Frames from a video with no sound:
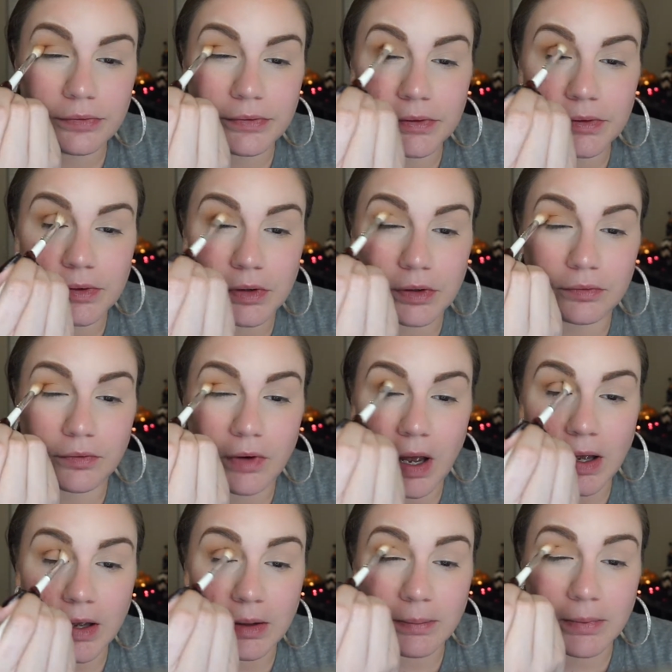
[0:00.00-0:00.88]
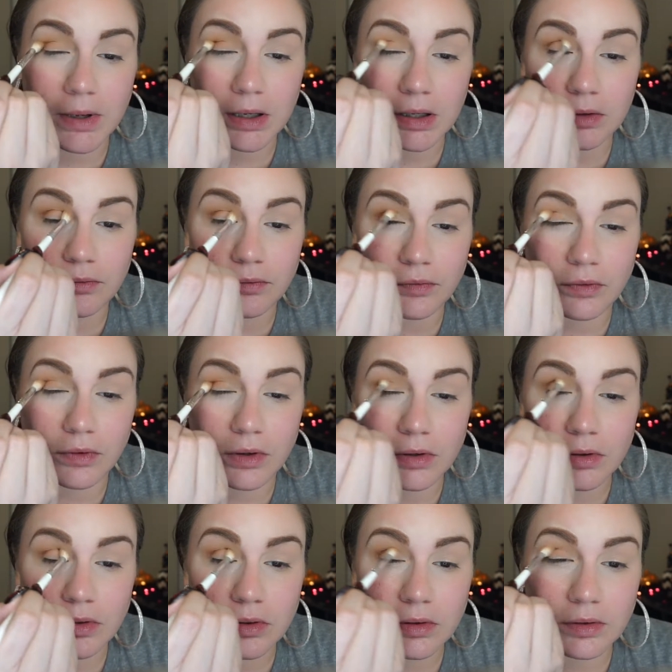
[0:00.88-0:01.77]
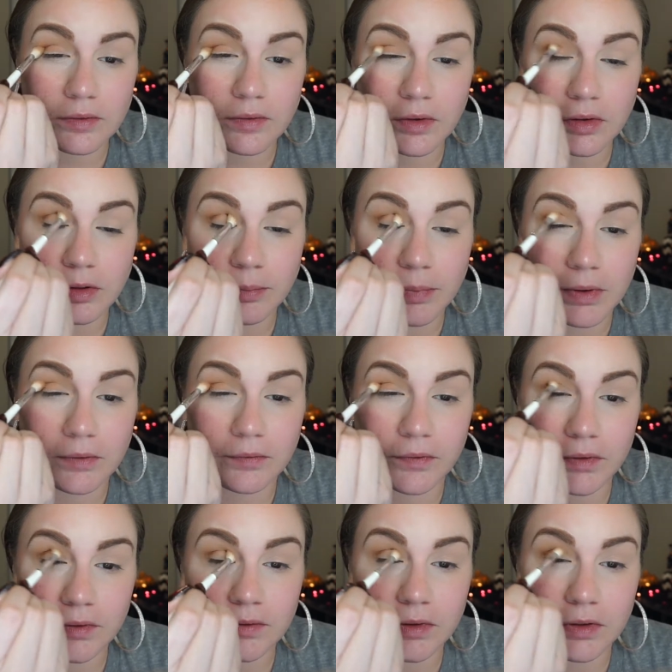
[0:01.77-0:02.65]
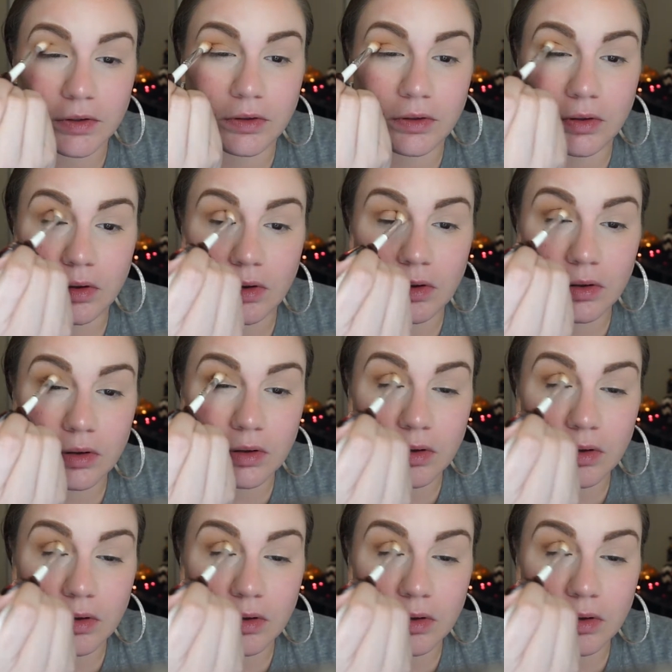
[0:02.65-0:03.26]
you know, rock it back and forth. It's like the perfect little